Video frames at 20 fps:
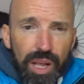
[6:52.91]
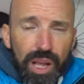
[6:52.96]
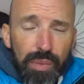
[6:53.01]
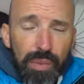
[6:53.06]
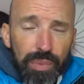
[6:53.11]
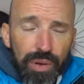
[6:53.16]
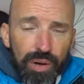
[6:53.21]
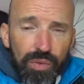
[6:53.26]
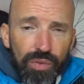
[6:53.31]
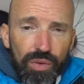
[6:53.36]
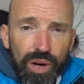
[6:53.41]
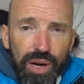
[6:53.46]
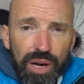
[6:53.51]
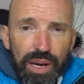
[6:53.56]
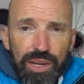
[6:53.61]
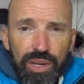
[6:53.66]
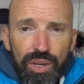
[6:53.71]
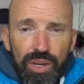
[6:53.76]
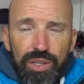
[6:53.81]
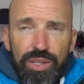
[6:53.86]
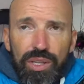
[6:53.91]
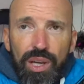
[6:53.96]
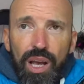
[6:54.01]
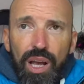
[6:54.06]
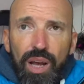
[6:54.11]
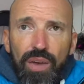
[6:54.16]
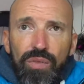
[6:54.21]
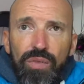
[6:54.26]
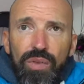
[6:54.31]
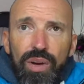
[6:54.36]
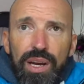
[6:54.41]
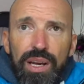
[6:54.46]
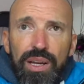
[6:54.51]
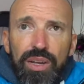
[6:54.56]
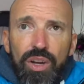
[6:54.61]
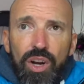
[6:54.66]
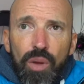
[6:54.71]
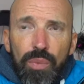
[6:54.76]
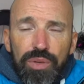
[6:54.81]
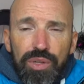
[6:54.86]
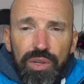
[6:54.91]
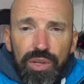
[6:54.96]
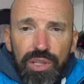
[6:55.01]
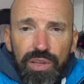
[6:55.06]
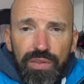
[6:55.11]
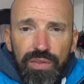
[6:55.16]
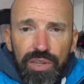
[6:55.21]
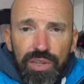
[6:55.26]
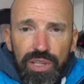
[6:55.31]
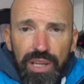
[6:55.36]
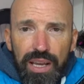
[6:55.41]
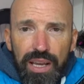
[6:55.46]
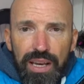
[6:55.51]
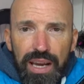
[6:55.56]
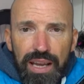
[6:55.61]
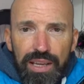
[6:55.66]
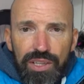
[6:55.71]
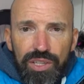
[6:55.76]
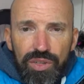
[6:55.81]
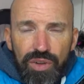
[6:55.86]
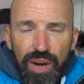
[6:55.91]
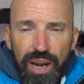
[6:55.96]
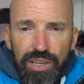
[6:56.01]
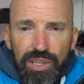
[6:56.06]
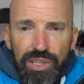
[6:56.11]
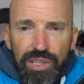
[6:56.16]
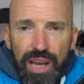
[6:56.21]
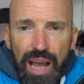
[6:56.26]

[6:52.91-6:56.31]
But a really good opportunity for you to get your legs stretched.